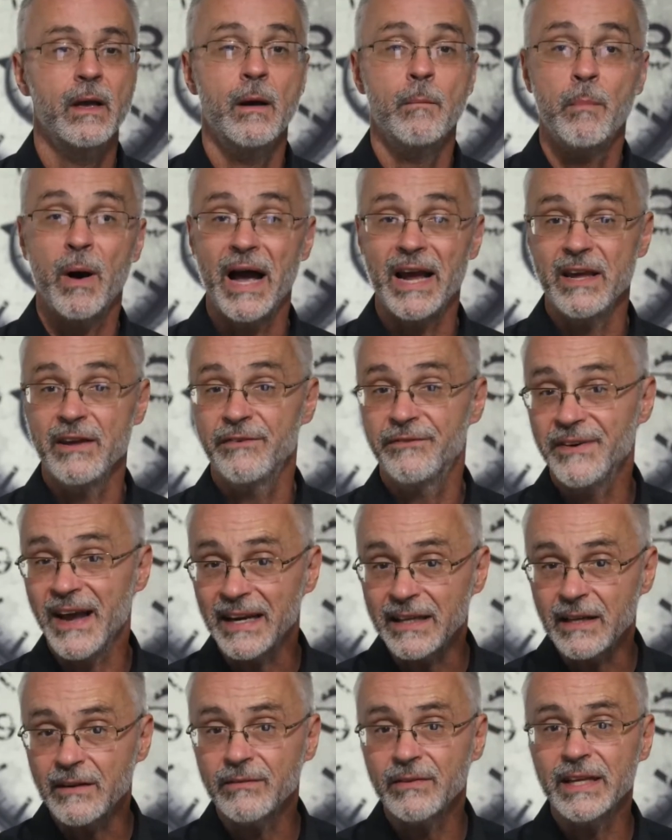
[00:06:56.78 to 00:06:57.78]
by
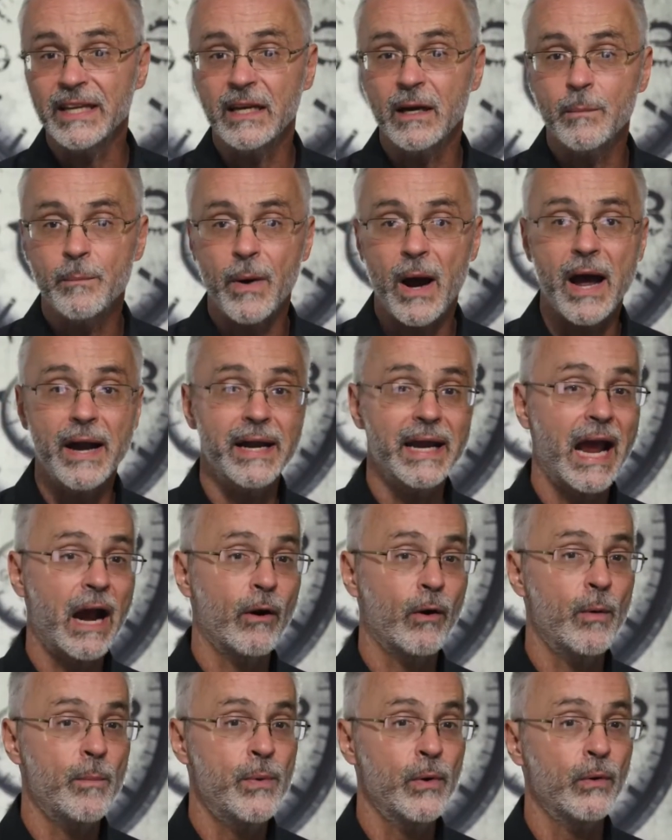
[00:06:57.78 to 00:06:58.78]
effectively combining
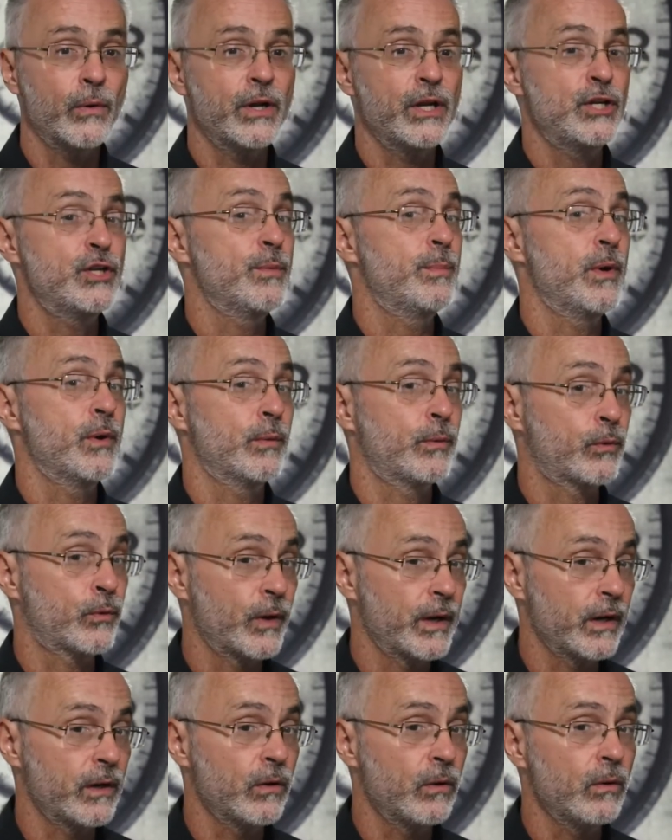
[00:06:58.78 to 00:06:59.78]
our ability to be
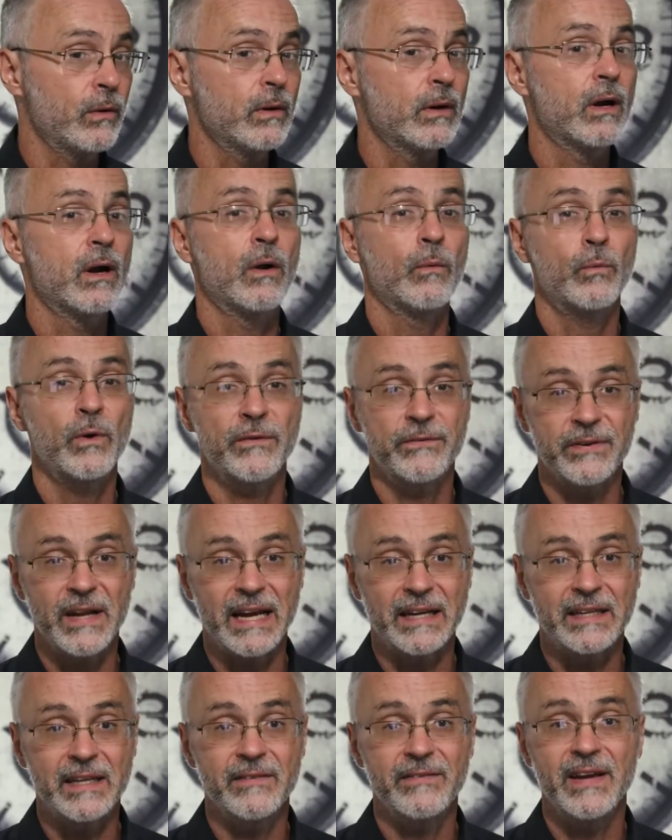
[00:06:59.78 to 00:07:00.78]
critical,
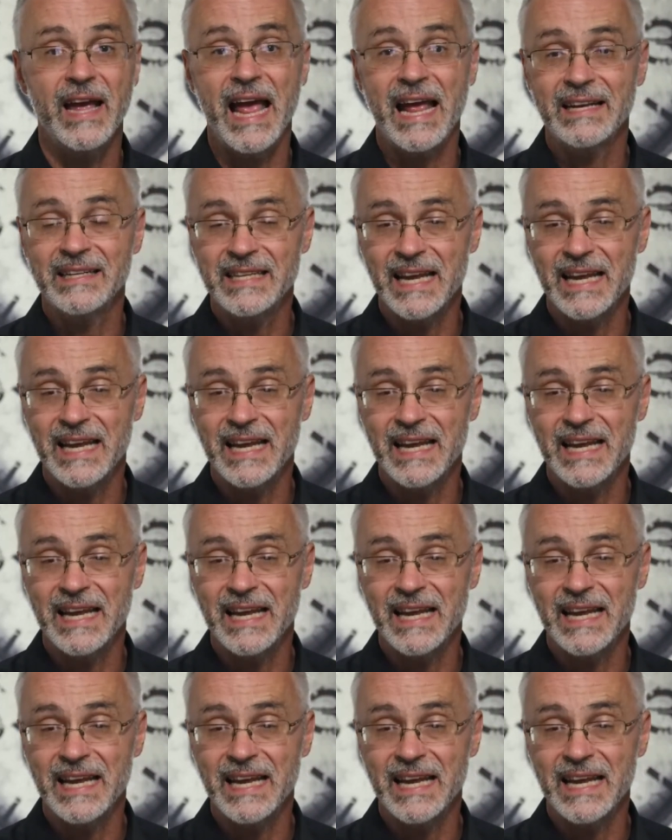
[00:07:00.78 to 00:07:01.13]
reflective, and